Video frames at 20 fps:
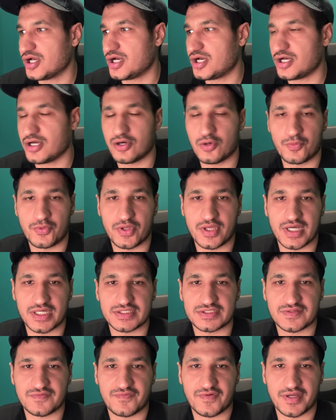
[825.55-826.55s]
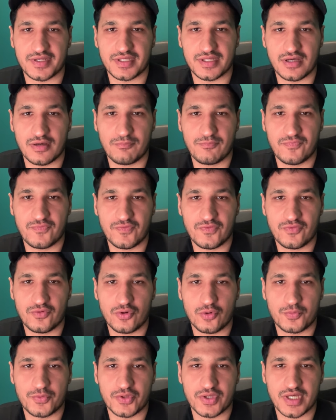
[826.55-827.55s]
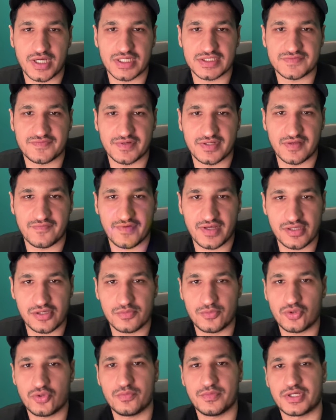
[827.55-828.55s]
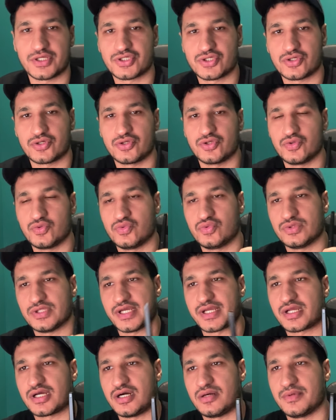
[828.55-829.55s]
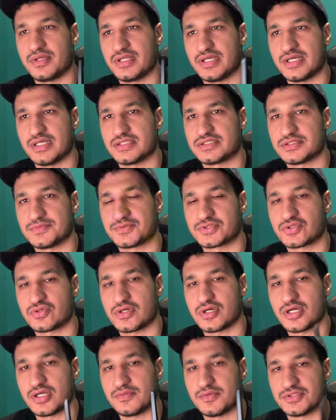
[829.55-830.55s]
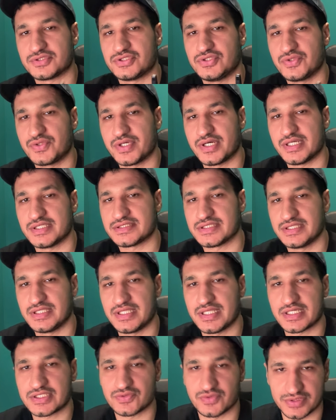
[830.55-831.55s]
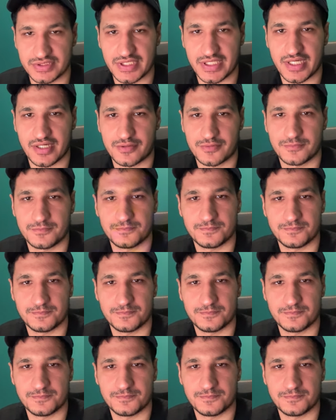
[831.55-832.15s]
Hope you guys find it helpful. Hope you guys find it valuable. Make sure you like, comment, and subscribe. I'll see you guys in the next one. Take care.